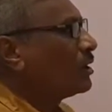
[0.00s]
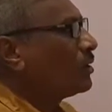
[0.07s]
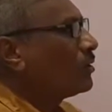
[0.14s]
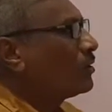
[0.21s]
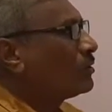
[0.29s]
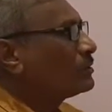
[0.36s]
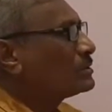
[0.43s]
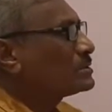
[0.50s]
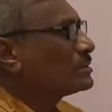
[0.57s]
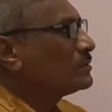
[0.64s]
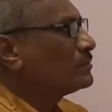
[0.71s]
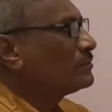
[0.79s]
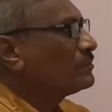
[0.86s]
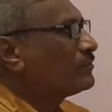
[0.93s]
or
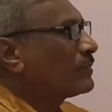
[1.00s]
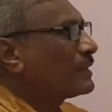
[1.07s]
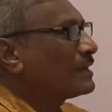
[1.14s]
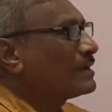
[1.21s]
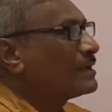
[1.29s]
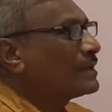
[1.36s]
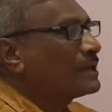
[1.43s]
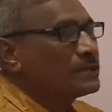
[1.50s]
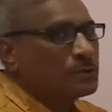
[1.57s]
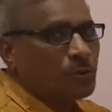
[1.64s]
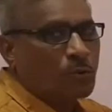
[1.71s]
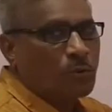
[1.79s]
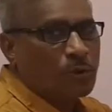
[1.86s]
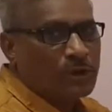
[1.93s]
some great
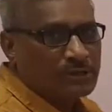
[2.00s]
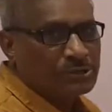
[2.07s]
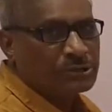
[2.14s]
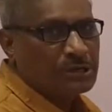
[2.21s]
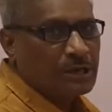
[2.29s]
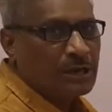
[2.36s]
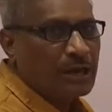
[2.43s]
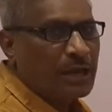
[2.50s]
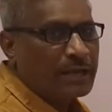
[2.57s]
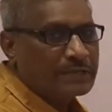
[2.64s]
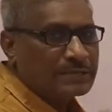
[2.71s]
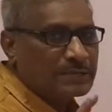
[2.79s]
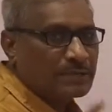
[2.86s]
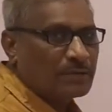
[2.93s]
occasion
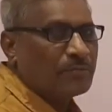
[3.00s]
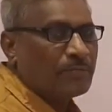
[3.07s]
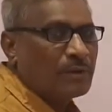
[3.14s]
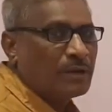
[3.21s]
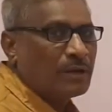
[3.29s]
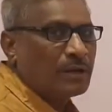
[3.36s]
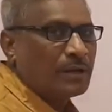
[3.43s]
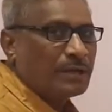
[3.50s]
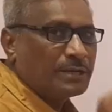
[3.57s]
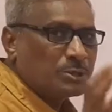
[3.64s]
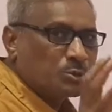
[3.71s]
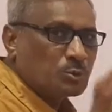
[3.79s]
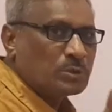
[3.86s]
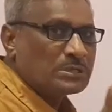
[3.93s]
has come
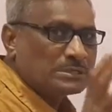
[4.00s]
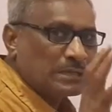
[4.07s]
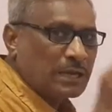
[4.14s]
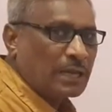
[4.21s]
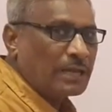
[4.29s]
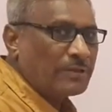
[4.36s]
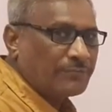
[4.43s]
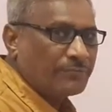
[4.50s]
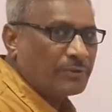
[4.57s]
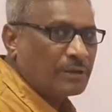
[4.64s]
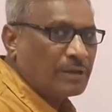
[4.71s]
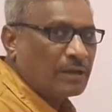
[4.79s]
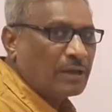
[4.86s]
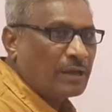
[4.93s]
into his life,
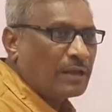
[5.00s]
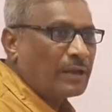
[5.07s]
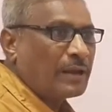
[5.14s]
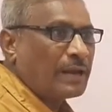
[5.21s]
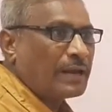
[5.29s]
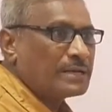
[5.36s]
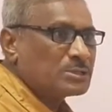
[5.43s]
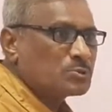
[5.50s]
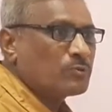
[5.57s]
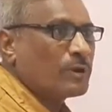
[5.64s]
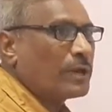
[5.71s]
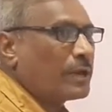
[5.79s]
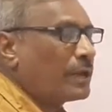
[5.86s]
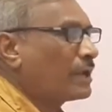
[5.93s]
and that's
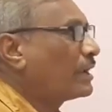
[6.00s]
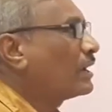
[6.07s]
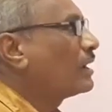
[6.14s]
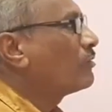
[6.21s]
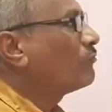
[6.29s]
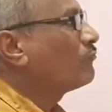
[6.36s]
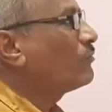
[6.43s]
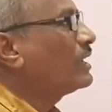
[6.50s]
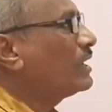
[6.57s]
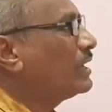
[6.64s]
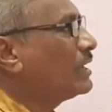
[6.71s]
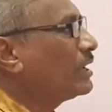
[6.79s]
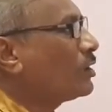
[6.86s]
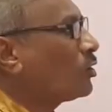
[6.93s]
why
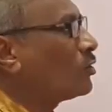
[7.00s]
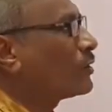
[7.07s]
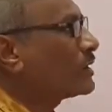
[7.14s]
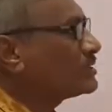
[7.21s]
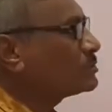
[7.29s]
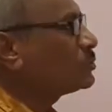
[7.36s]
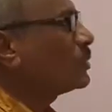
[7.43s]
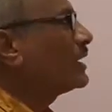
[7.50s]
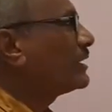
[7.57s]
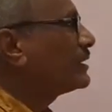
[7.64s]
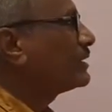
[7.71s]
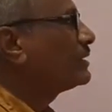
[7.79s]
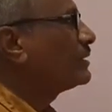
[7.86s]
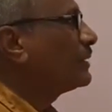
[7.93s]
we congratulate
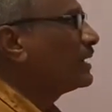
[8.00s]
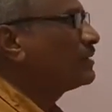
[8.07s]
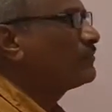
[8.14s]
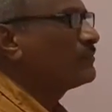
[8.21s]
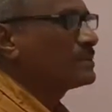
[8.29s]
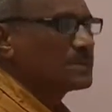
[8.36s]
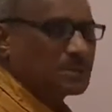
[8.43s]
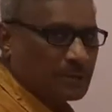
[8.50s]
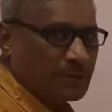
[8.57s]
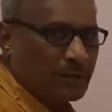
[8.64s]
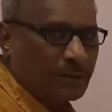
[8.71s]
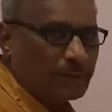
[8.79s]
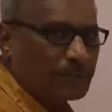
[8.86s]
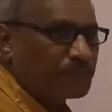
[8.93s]
that person.
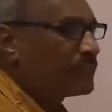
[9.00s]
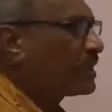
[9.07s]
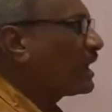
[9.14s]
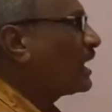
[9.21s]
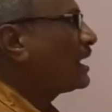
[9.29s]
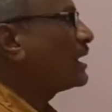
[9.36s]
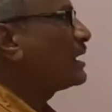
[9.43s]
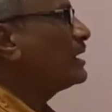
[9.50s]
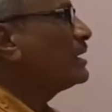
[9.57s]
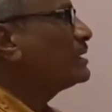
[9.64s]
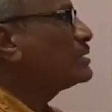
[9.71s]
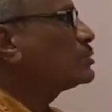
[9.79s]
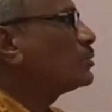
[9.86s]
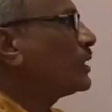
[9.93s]
And here
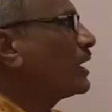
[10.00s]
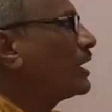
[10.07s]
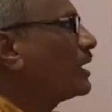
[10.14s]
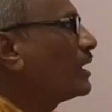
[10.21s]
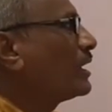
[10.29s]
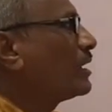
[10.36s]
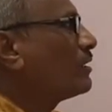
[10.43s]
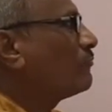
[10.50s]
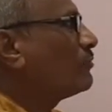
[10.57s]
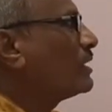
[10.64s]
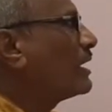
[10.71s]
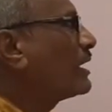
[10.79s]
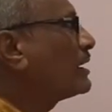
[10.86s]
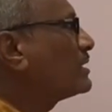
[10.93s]
today we
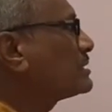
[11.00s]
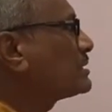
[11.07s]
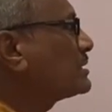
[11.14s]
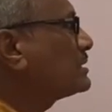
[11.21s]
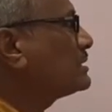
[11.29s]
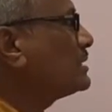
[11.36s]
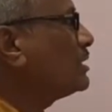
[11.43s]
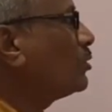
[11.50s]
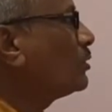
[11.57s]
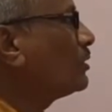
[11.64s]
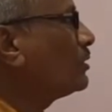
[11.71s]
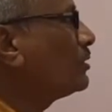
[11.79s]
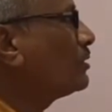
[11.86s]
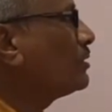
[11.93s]
are discussing
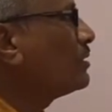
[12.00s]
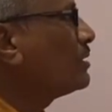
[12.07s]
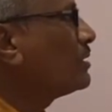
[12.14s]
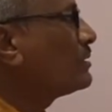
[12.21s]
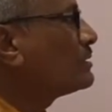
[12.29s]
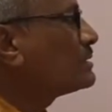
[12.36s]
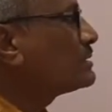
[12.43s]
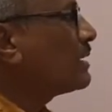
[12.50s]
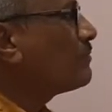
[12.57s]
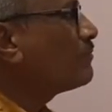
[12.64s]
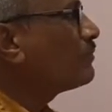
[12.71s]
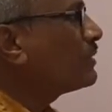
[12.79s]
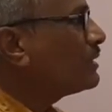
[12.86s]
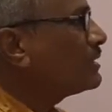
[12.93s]
on the
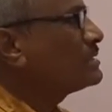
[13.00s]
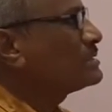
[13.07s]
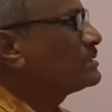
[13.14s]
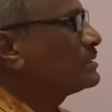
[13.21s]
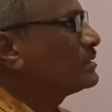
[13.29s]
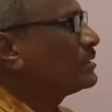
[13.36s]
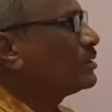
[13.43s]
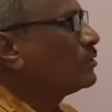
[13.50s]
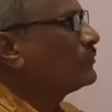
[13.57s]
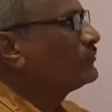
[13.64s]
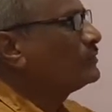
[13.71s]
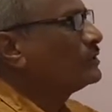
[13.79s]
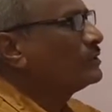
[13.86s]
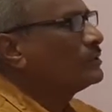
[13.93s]
sample letter
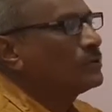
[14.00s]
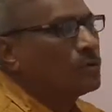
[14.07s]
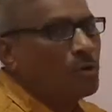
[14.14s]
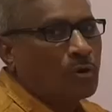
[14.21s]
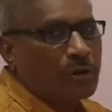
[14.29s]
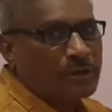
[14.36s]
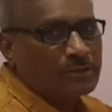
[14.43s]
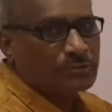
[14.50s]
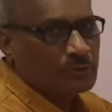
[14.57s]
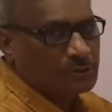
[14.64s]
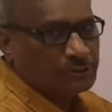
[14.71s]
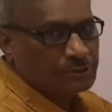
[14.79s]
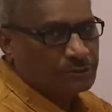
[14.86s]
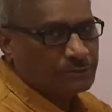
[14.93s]
of the
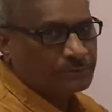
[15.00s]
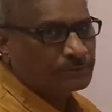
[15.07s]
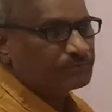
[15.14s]
congratulation.